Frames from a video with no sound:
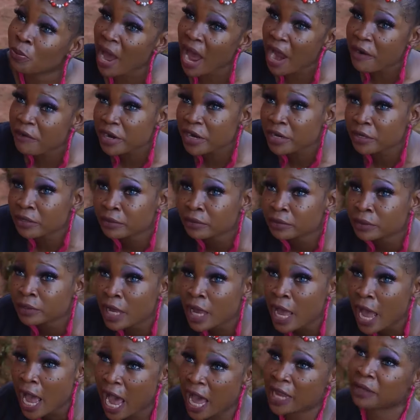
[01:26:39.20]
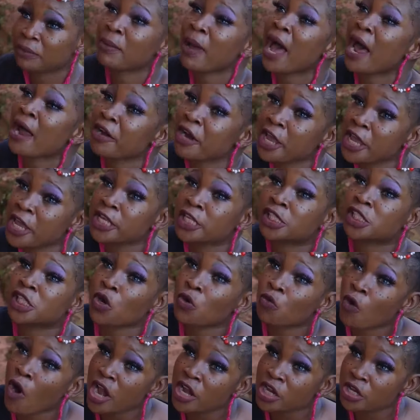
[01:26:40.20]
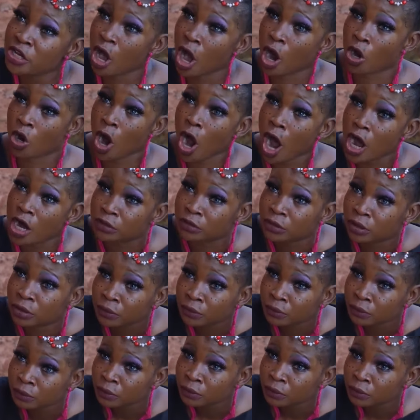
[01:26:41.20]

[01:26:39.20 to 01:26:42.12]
to Mary, and Mary is equally your God.